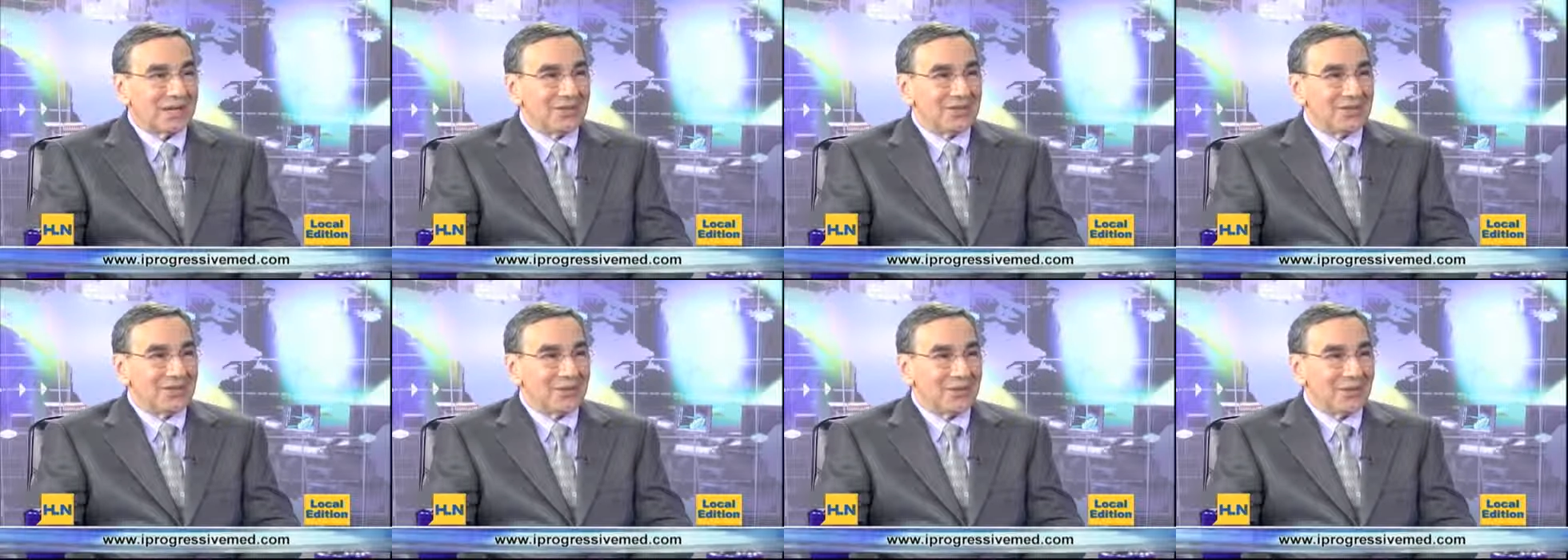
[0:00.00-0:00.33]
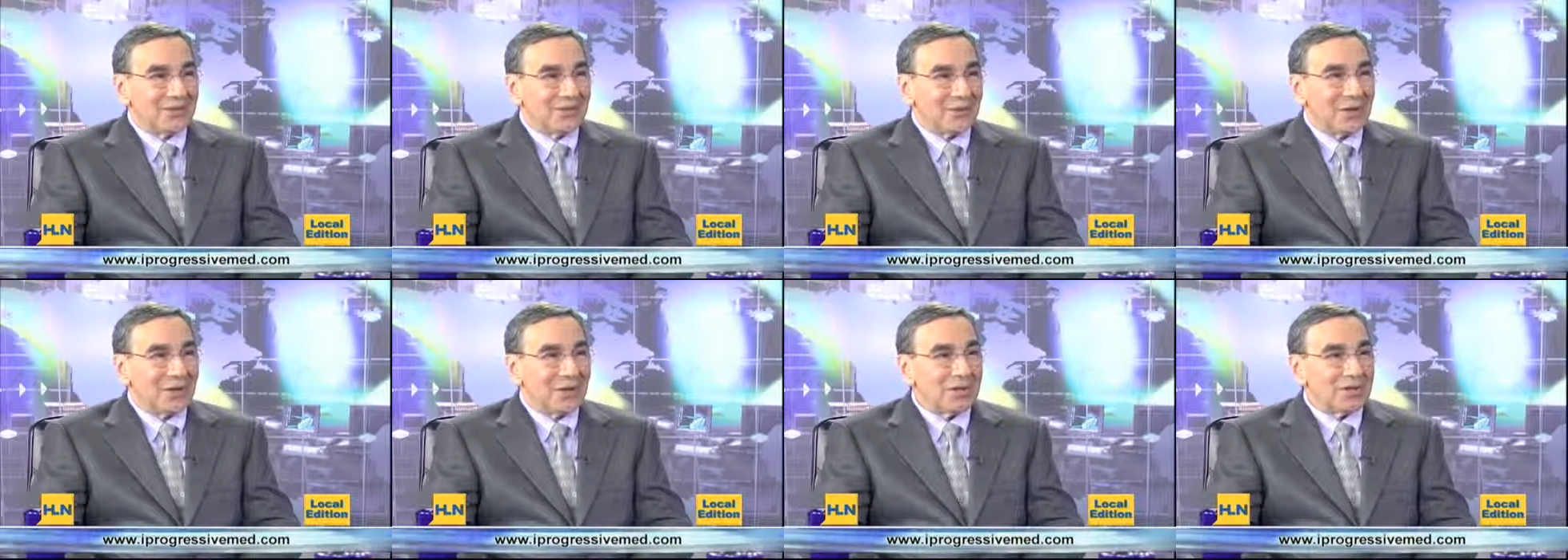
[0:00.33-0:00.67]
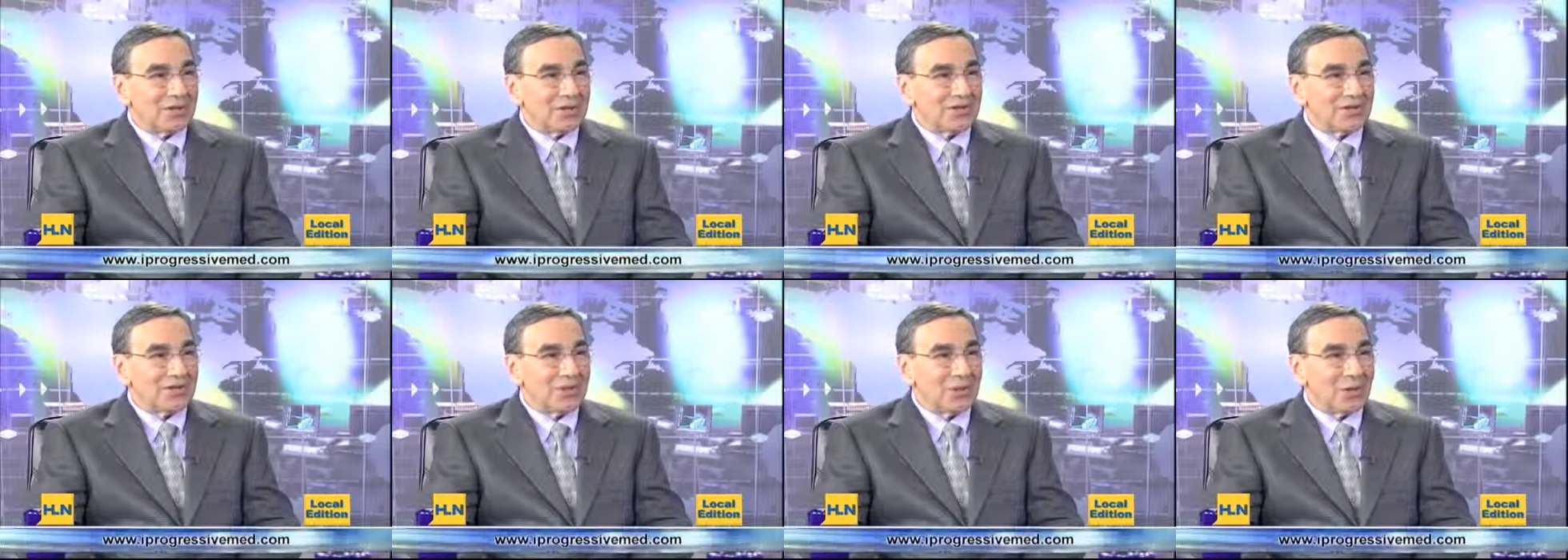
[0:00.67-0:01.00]
So you have all
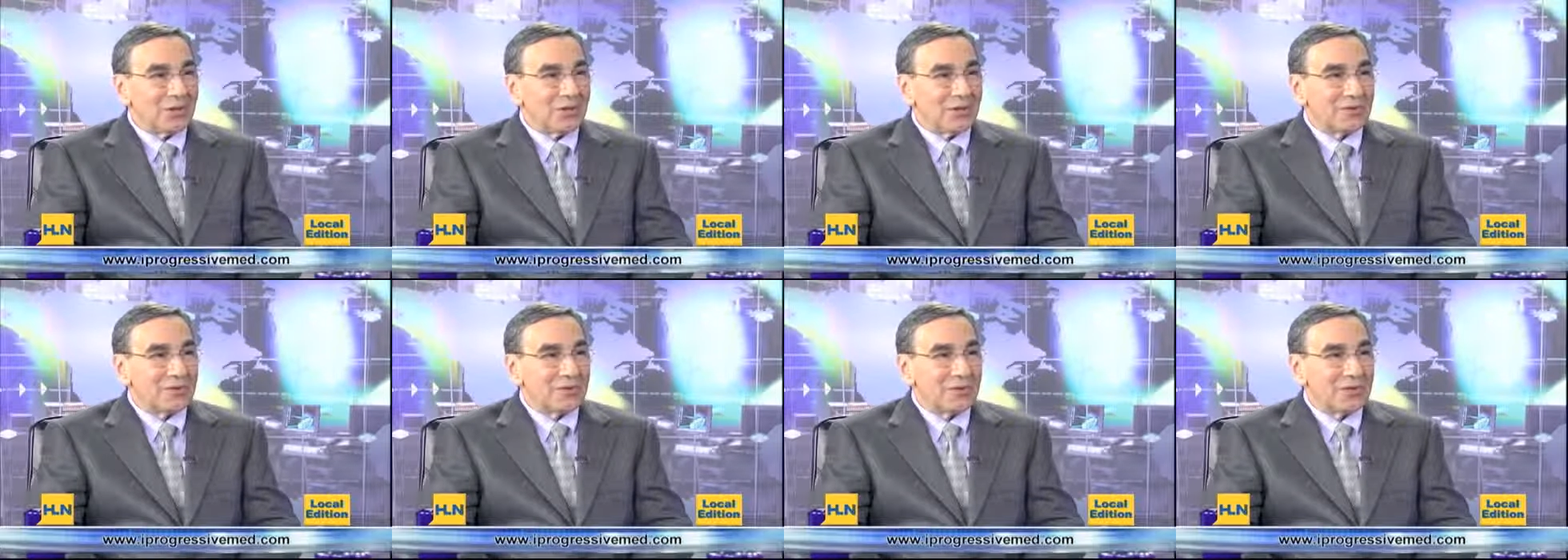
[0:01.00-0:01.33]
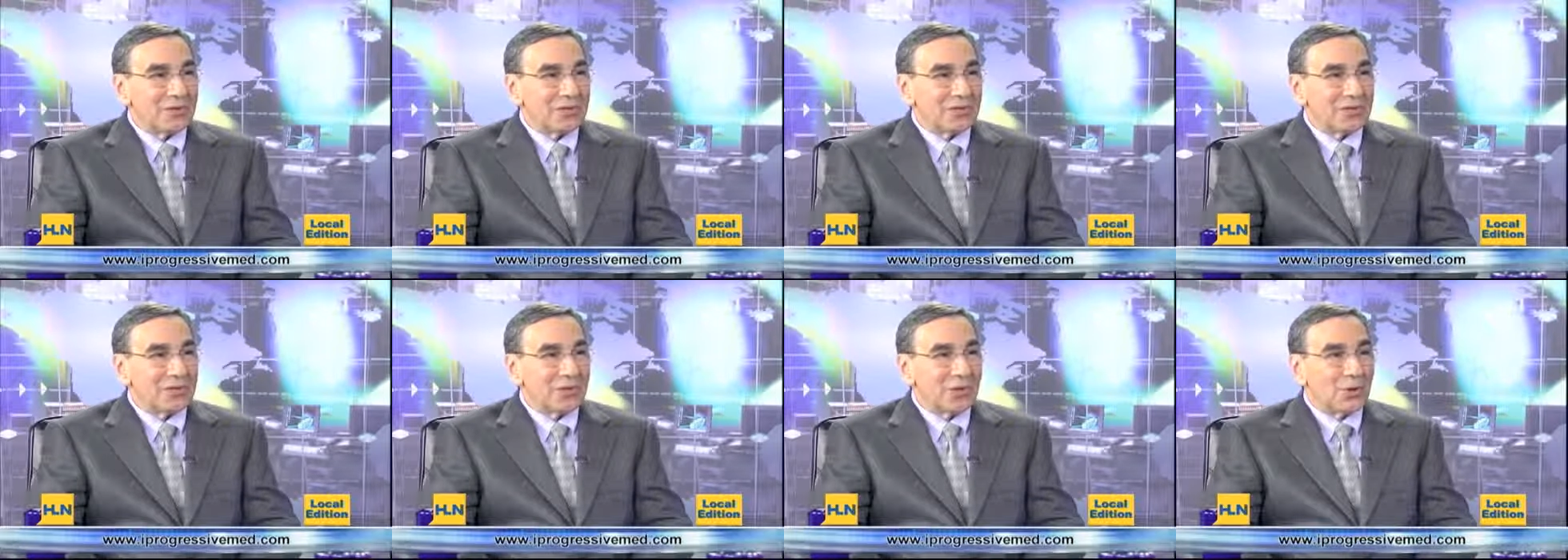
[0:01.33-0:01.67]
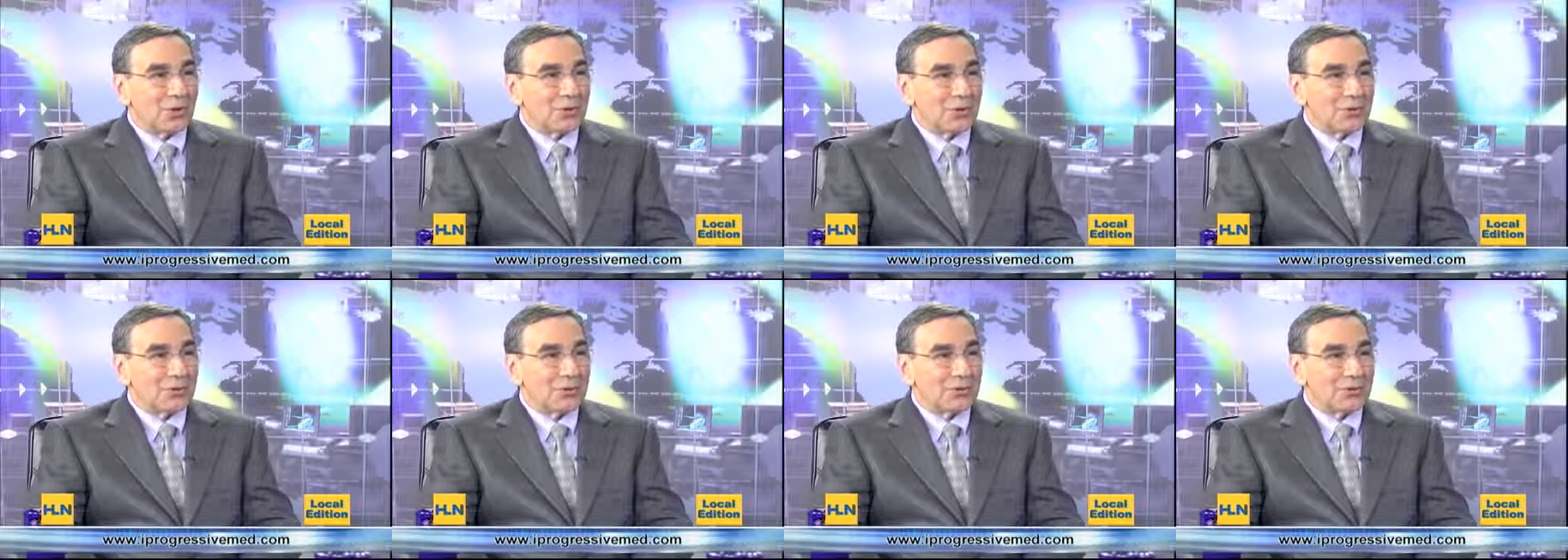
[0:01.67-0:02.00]
this flow of blood going